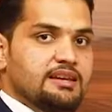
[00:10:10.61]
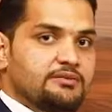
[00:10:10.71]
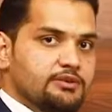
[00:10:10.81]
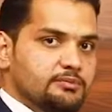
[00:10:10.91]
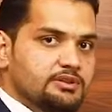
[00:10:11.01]

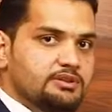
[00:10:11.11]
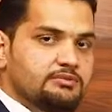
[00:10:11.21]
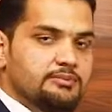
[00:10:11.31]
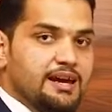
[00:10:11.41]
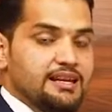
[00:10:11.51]

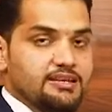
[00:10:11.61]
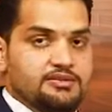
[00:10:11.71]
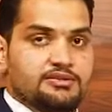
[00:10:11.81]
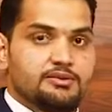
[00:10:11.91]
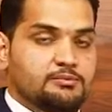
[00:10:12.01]
informal and
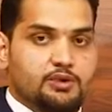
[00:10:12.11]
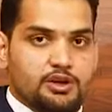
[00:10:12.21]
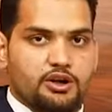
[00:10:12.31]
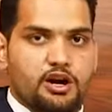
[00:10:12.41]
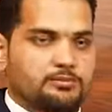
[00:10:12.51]
it's
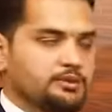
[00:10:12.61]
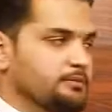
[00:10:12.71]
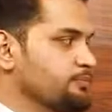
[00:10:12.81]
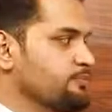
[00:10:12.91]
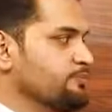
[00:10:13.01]
more
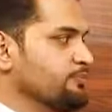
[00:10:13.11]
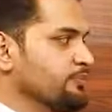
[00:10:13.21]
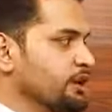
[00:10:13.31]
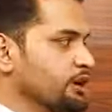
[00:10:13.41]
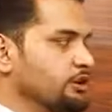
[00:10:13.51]
common.
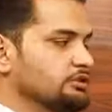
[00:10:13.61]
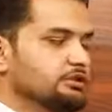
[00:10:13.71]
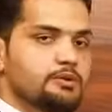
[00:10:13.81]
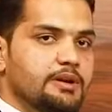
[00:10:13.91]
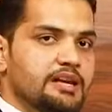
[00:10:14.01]

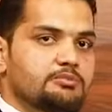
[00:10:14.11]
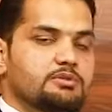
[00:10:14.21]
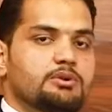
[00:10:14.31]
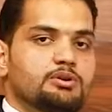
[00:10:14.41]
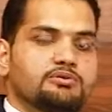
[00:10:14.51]
Although can be
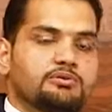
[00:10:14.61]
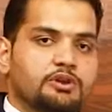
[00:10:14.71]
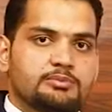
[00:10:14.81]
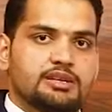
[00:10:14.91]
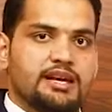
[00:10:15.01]
both
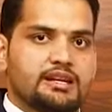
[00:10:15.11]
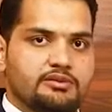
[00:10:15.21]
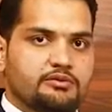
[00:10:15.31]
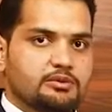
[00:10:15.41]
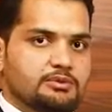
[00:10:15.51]
formal and
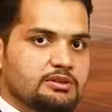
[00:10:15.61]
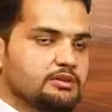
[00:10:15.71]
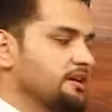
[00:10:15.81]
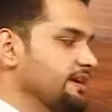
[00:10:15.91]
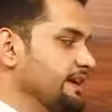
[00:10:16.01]
informal.
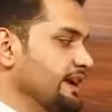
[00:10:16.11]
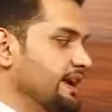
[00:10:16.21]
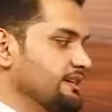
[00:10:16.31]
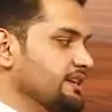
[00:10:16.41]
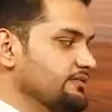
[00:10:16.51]

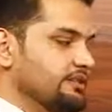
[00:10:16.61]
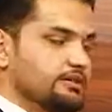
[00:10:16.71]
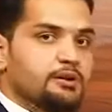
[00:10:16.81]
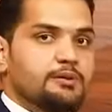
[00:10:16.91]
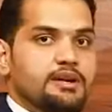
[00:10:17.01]
And even
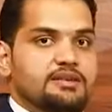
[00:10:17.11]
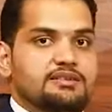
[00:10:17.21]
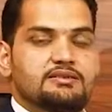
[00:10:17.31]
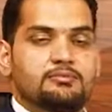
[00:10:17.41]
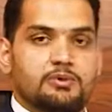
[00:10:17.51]
though
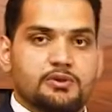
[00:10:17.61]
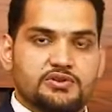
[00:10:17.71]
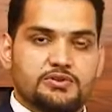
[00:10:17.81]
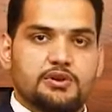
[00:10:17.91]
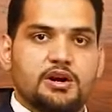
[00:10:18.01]
is more
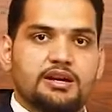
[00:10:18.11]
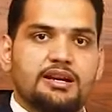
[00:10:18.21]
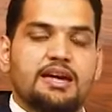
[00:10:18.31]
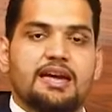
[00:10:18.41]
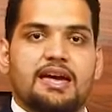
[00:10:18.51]

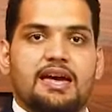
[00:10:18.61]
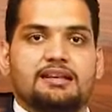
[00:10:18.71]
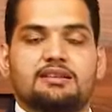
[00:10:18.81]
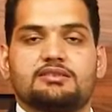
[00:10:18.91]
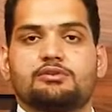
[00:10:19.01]
strong
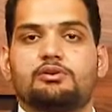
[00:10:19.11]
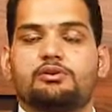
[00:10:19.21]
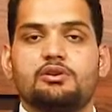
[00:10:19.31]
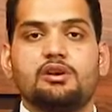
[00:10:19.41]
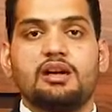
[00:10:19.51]
and it is
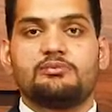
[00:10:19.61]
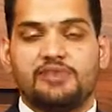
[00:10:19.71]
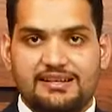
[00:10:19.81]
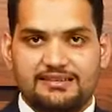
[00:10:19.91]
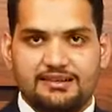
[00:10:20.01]
also
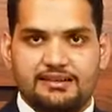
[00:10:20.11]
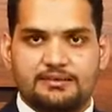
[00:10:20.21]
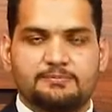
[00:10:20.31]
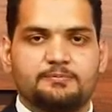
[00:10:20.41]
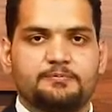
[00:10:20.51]
emphatic.
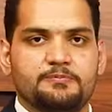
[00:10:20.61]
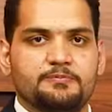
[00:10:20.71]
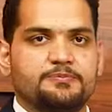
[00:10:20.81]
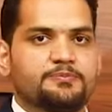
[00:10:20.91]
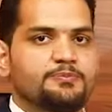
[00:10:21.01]

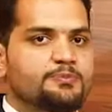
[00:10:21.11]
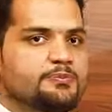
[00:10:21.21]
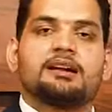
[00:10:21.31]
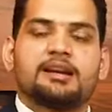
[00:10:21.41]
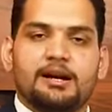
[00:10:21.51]

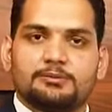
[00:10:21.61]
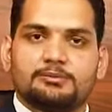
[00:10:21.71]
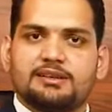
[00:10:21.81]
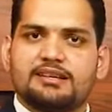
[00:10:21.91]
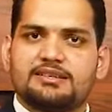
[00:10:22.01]

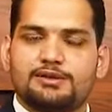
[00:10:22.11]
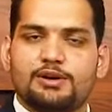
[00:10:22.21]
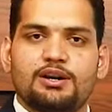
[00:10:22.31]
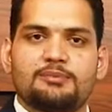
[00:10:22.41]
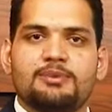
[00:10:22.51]
Now, let's
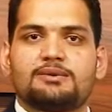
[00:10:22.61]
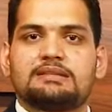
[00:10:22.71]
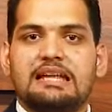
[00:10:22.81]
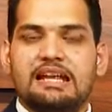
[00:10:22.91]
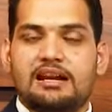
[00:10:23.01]
talk
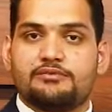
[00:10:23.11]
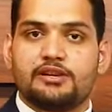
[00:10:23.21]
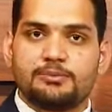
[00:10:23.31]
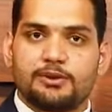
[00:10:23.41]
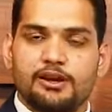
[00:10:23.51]
about an
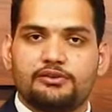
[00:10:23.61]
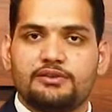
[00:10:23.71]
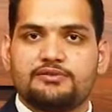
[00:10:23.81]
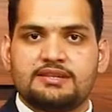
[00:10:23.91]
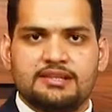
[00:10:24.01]
adverb clause
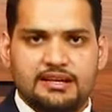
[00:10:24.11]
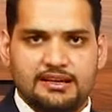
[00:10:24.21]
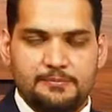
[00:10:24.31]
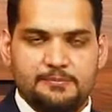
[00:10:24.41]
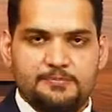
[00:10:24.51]
of
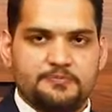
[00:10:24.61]
time.